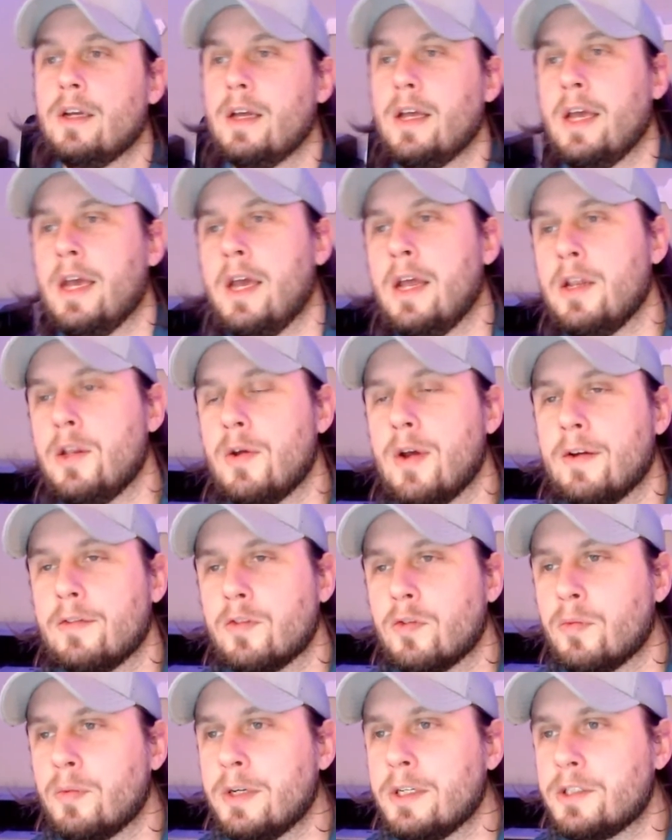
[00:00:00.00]
and you have
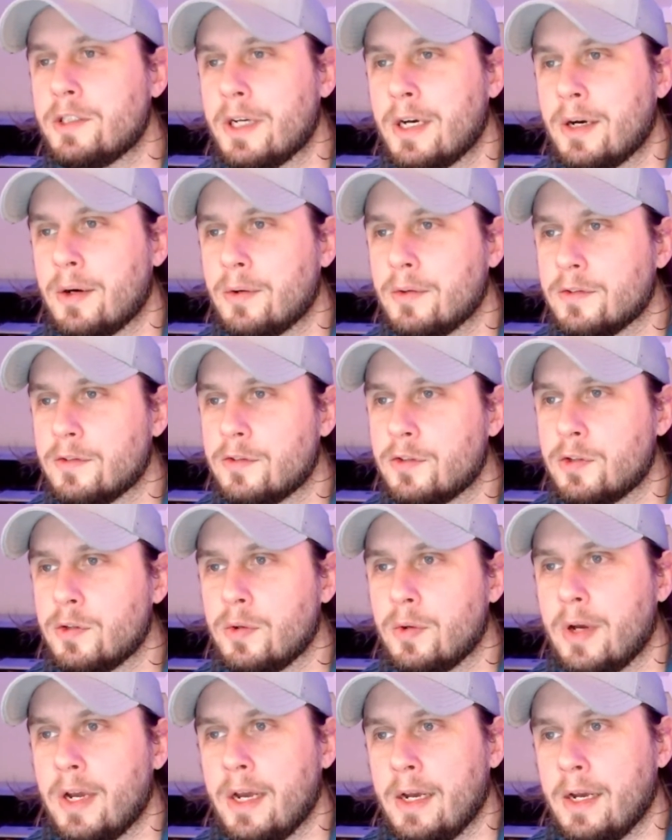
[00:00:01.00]
to reach out
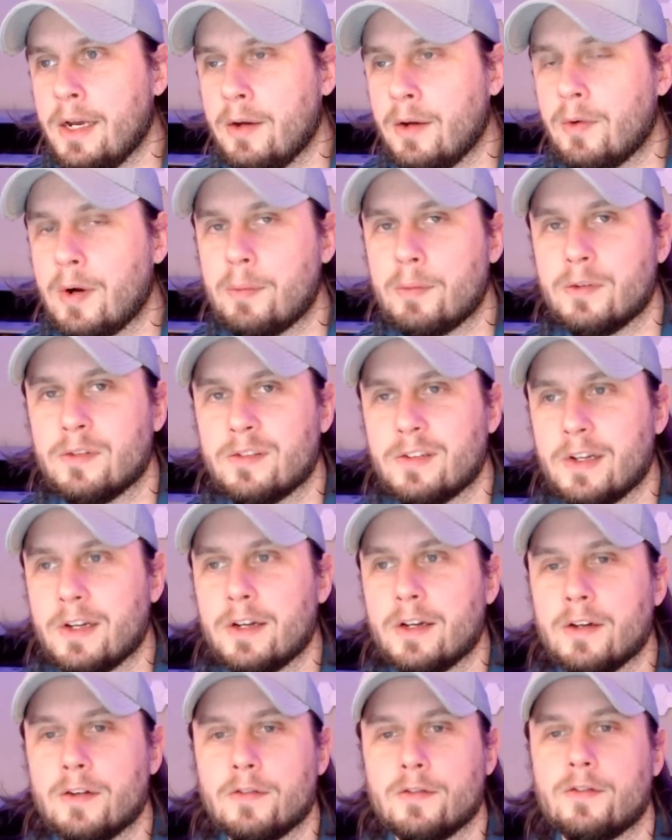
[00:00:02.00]
to a
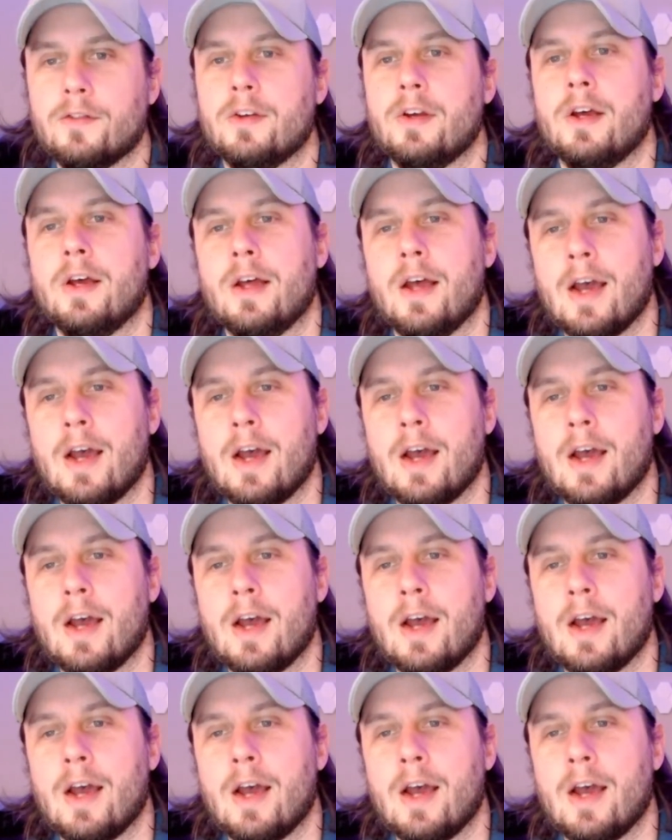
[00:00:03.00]
representative to